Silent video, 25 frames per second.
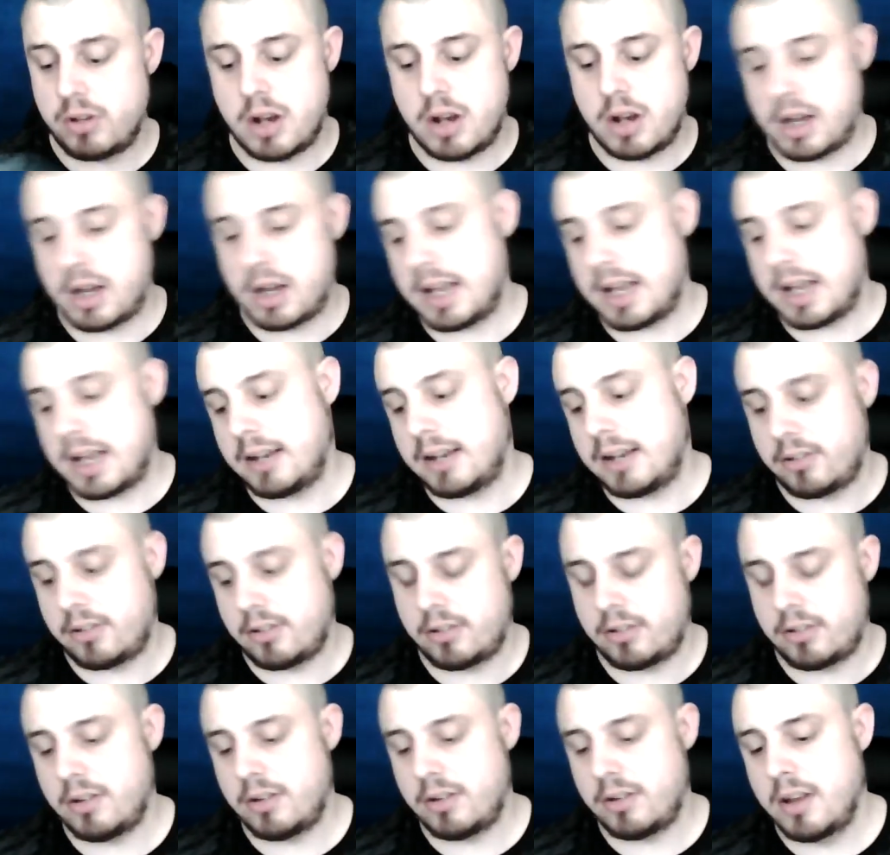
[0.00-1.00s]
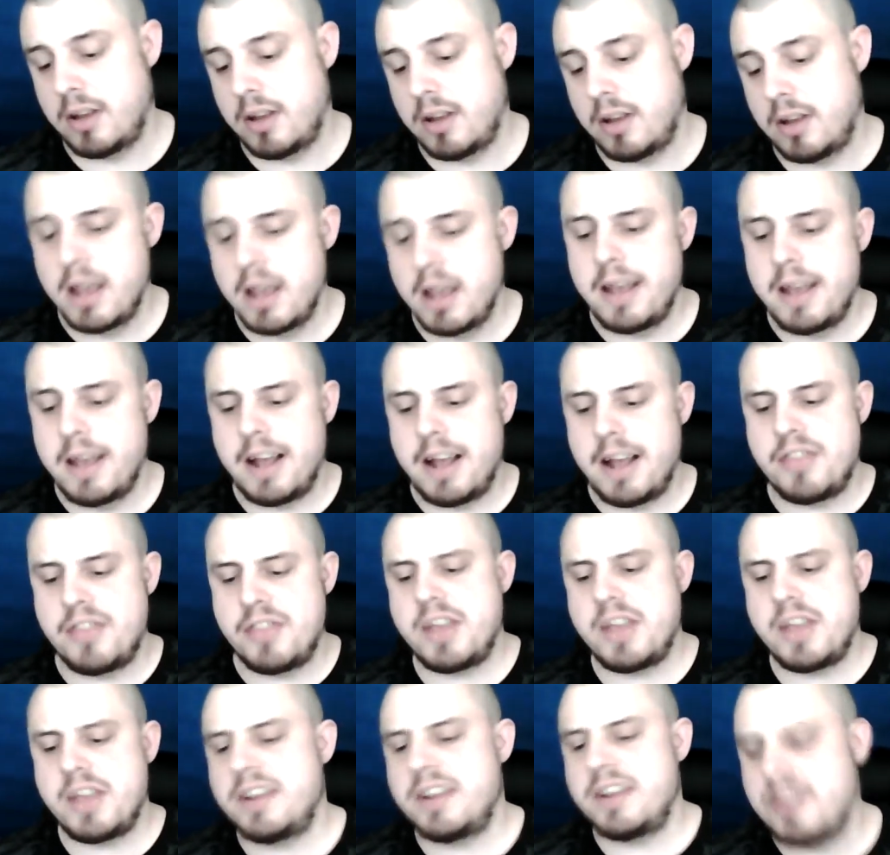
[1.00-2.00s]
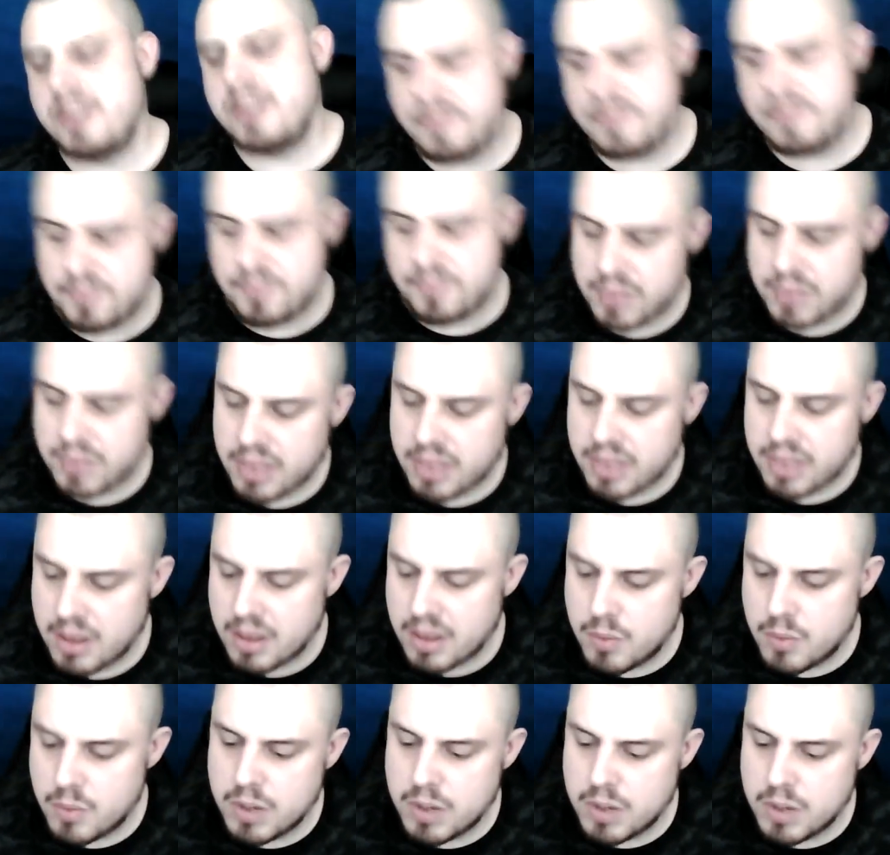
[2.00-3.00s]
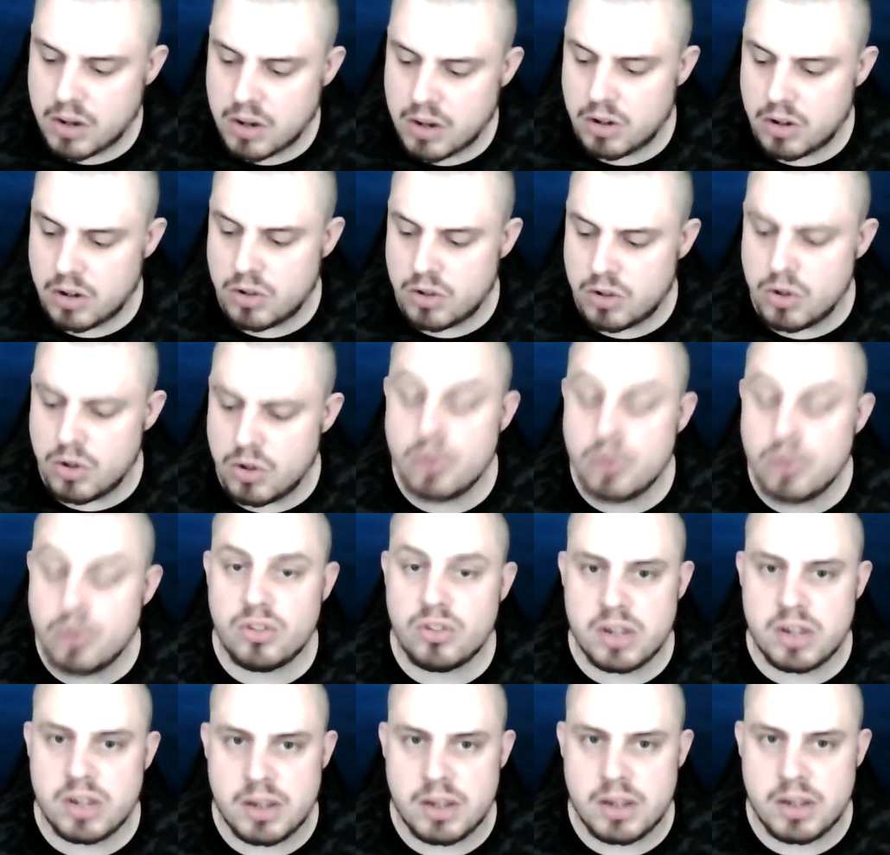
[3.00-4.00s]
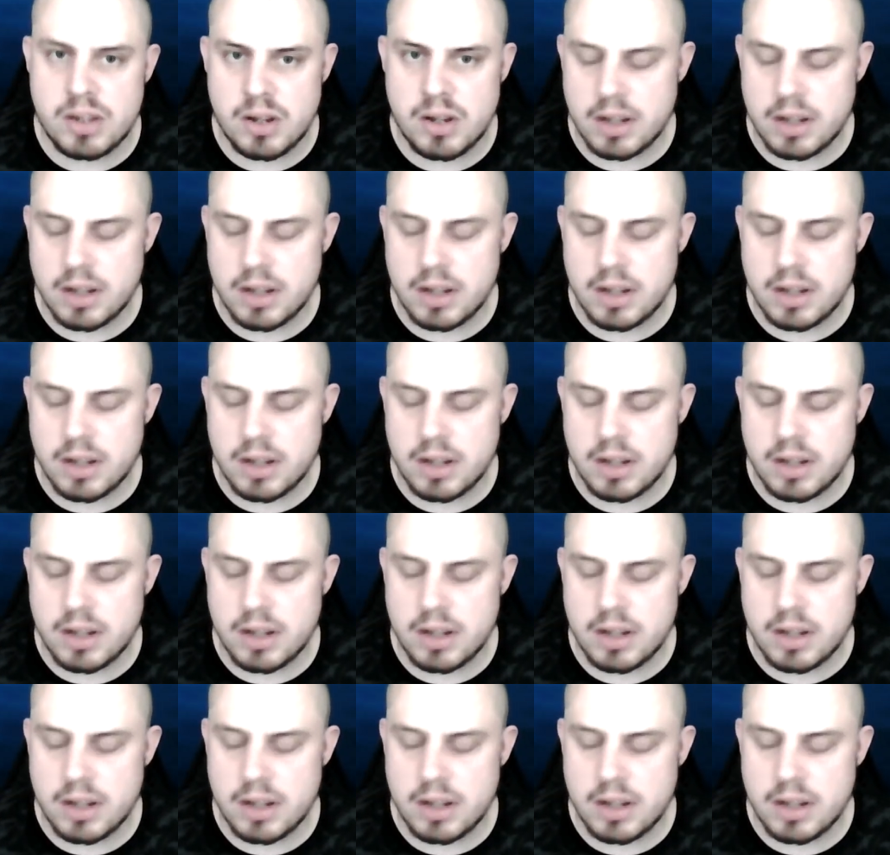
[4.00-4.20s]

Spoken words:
in our case. And then we got Lucy.